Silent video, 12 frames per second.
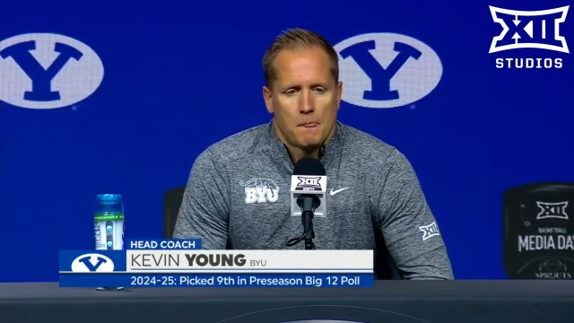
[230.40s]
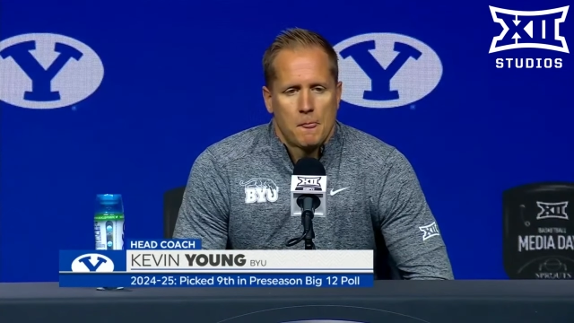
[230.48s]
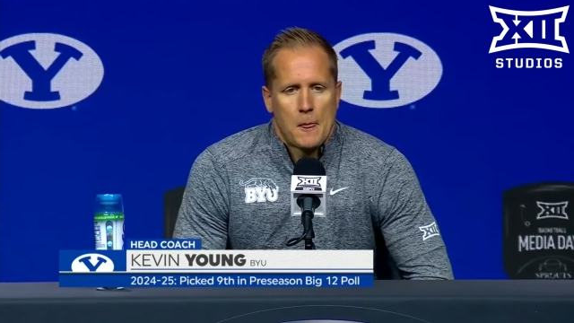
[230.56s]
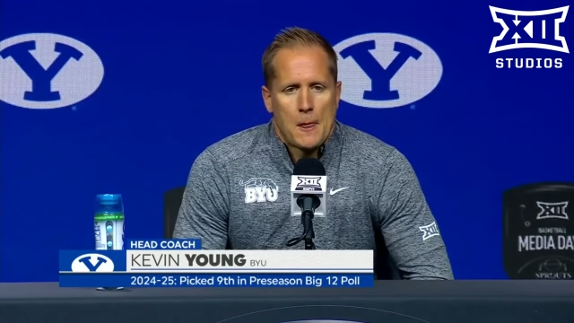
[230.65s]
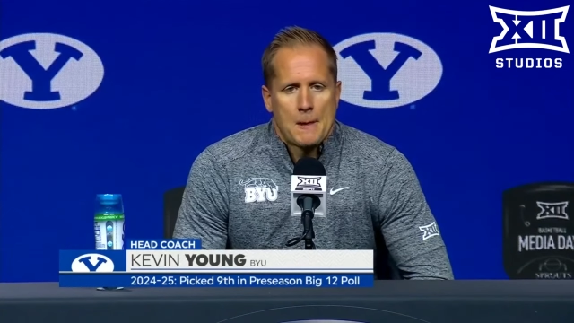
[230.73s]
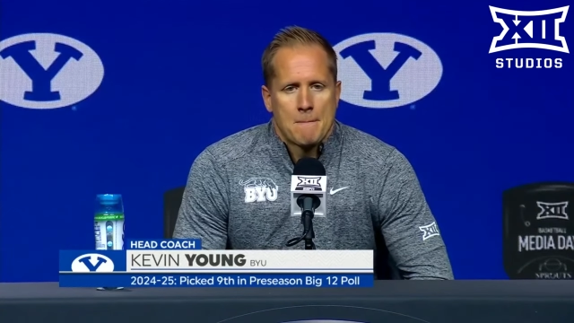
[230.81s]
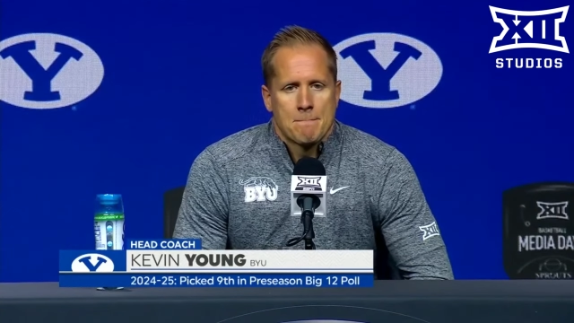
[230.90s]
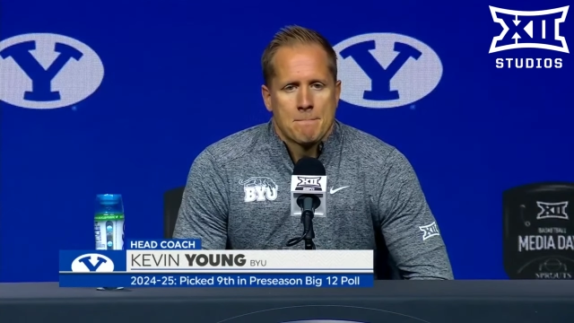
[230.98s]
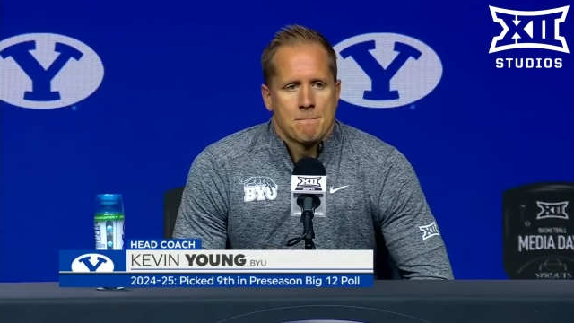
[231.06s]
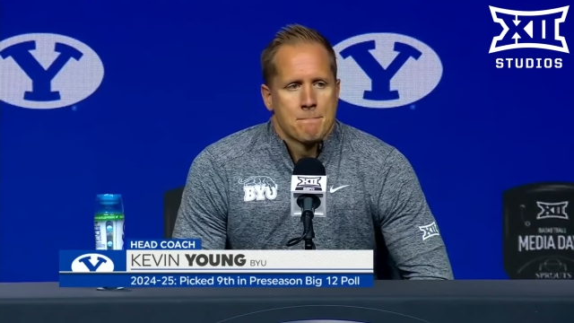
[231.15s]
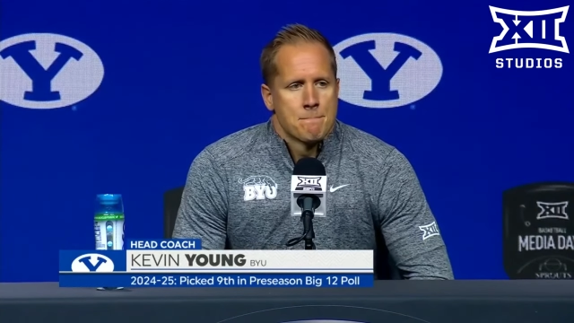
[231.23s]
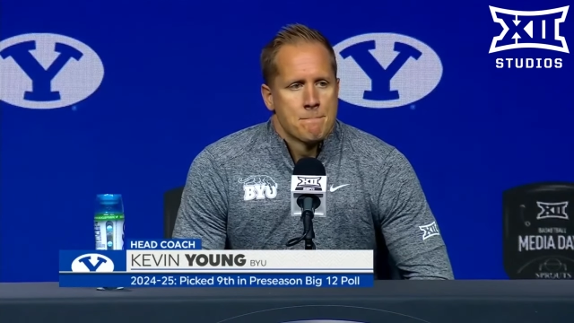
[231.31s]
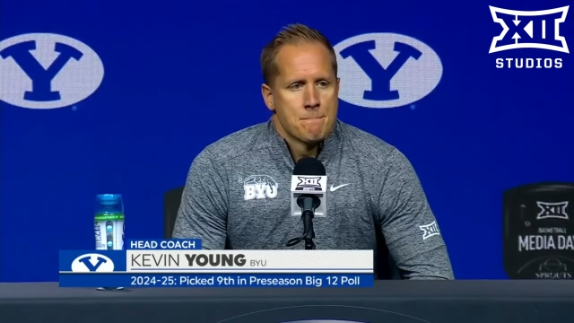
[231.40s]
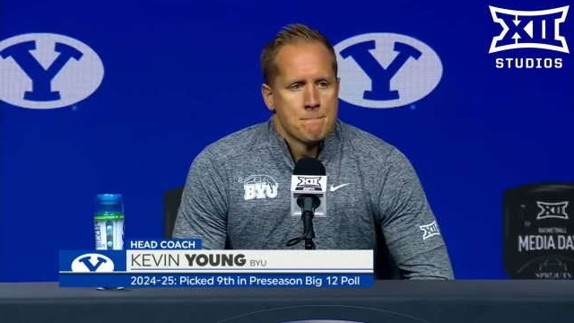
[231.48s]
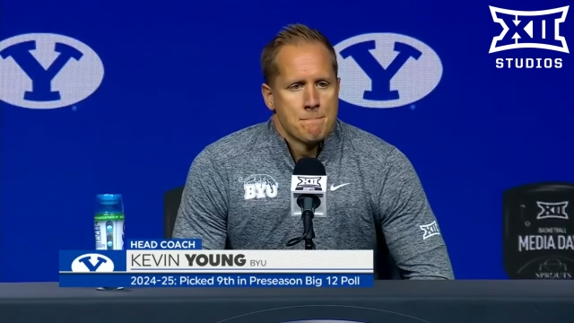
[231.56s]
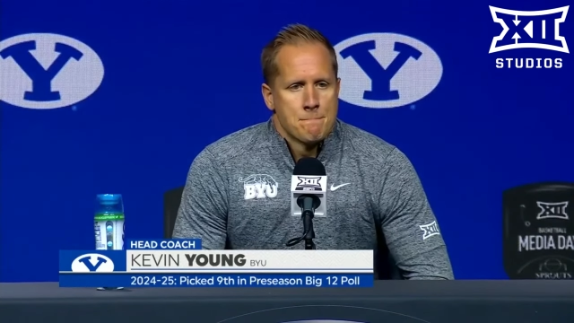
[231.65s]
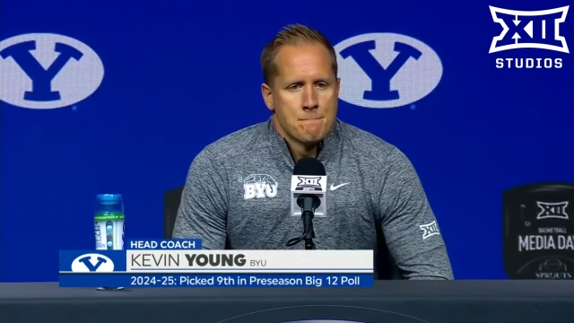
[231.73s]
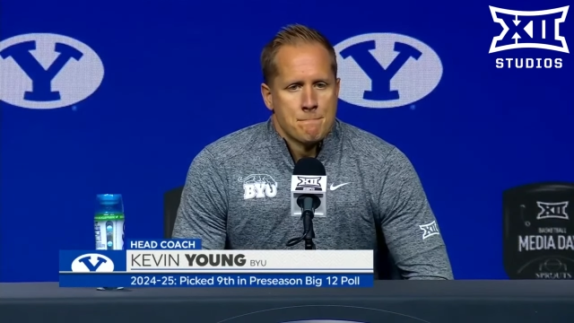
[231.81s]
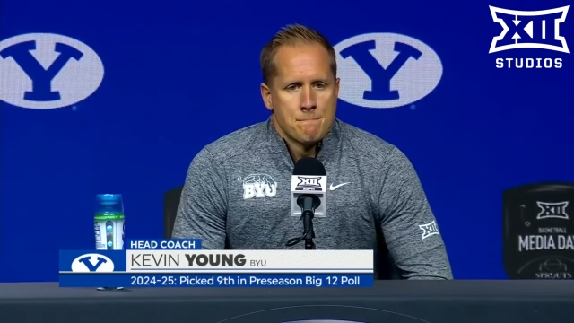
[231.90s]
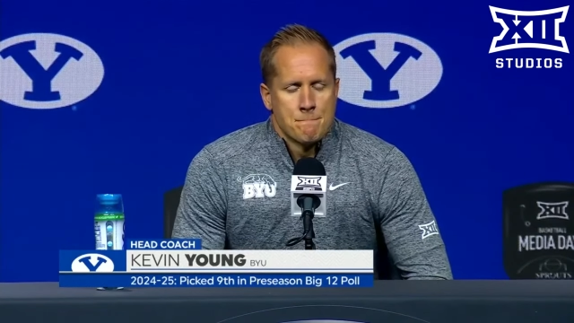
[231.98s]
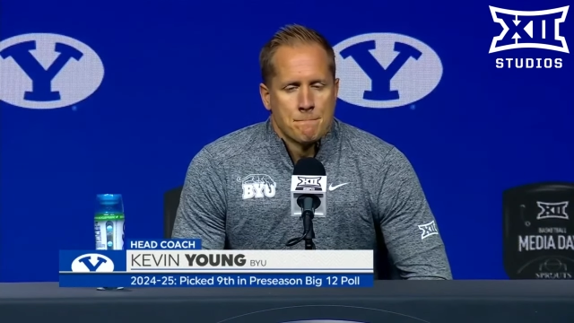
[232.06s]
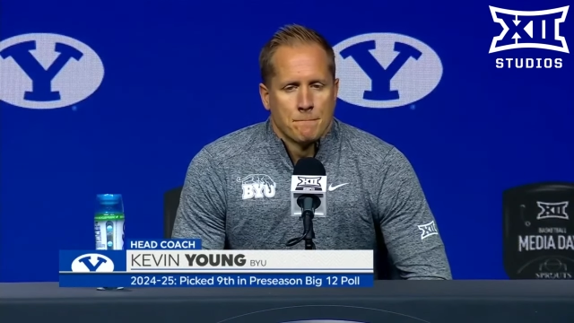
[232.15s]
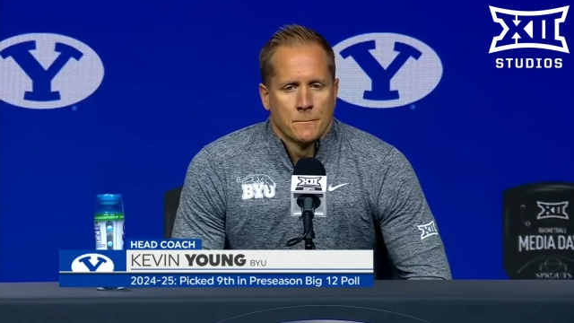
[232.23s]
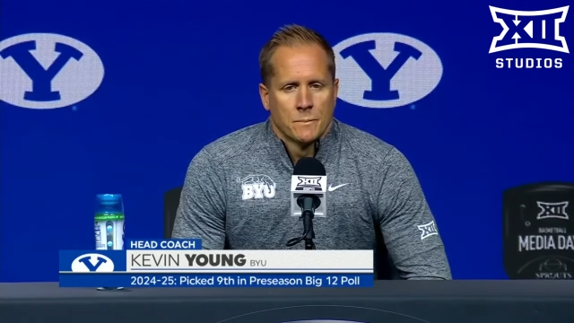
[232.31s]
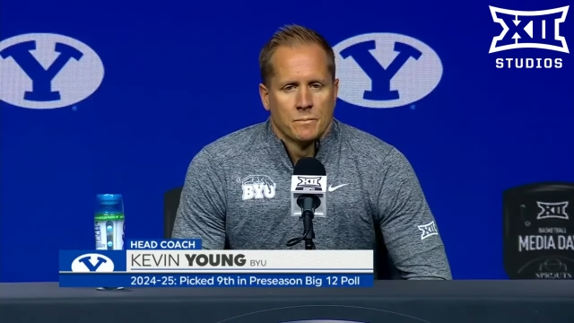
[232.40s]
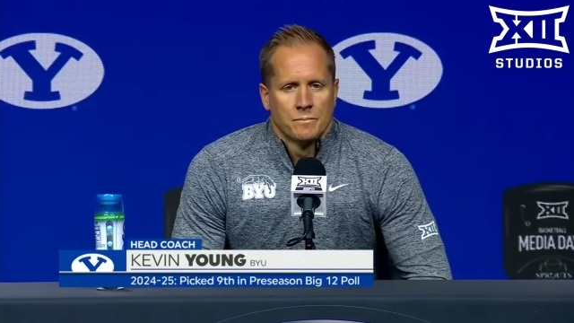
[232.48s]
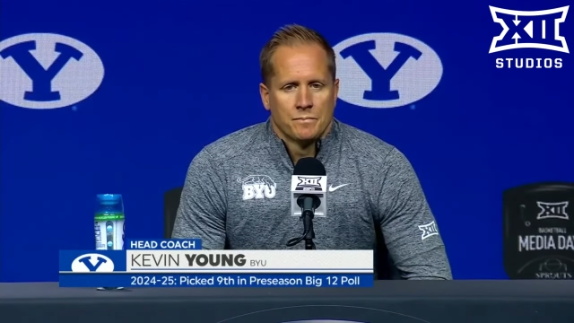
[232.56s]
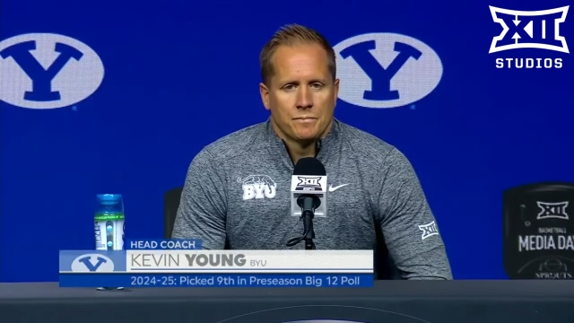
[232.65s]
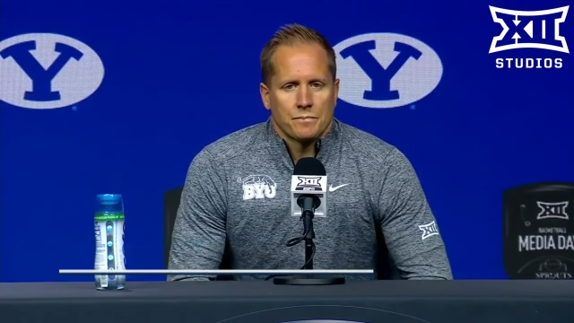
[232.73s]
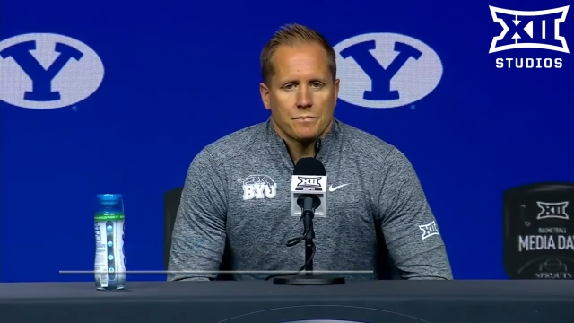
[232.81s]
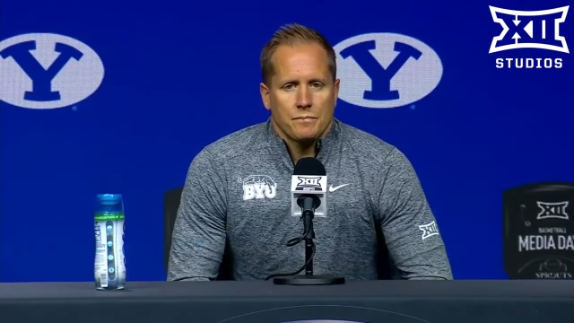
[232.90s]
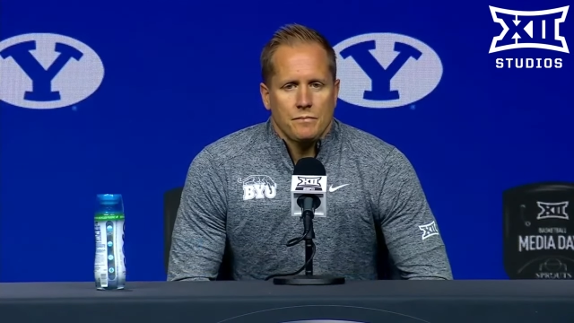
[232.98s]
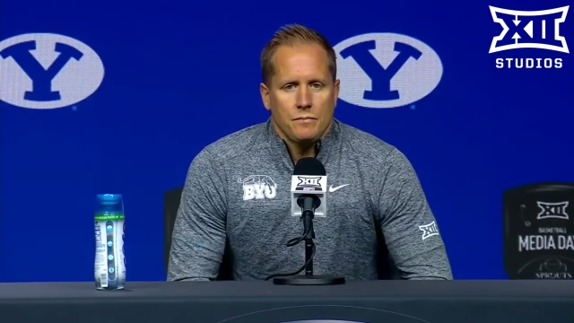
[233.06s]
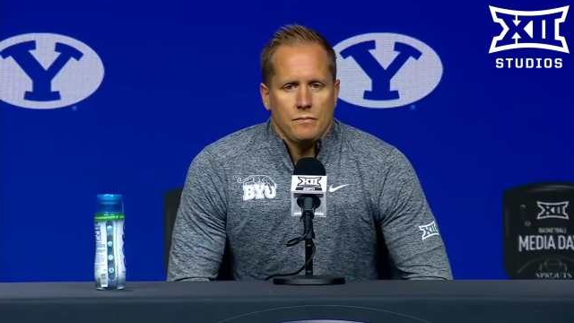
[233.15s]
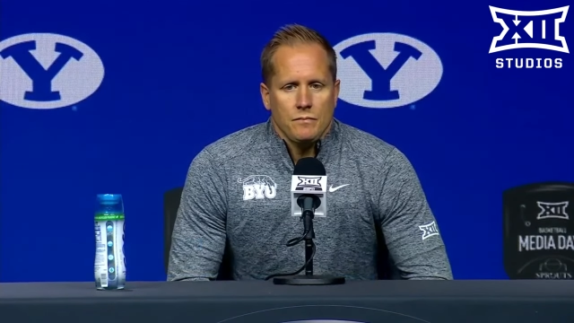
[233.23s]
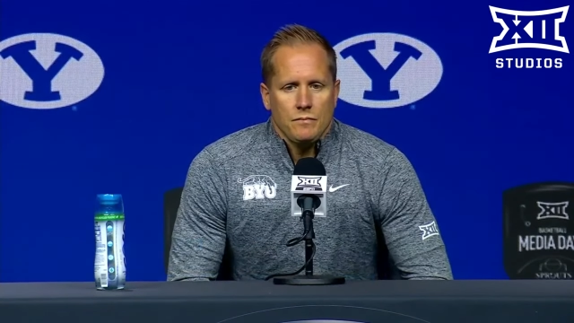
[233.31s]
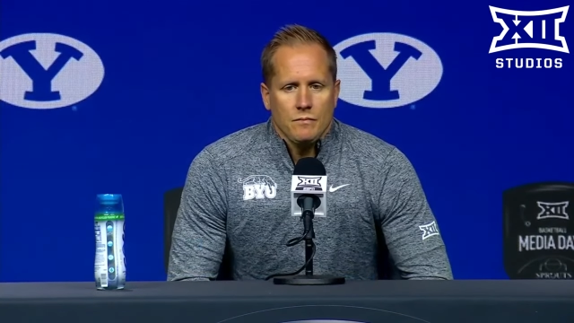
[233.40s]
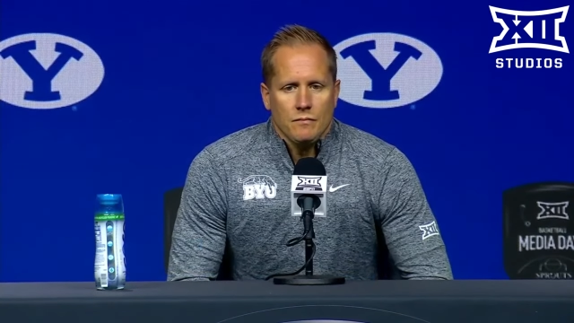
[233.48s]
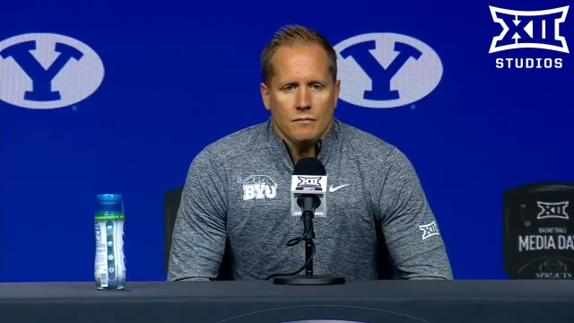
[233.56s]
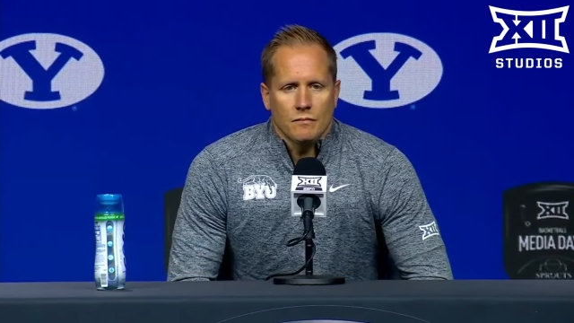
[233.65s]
No one is speaking in this clip.